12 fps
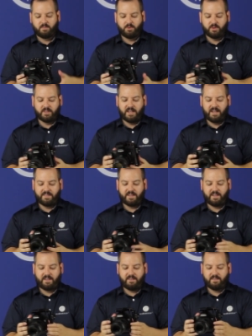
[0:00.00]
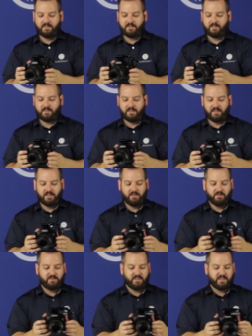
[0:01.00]
Put it on there,
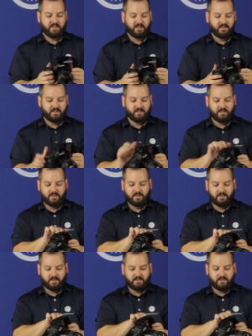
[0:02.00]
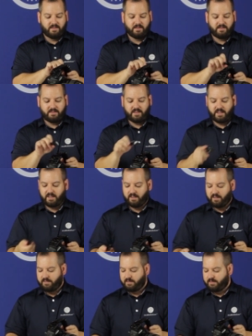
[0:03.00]
use it, take it off.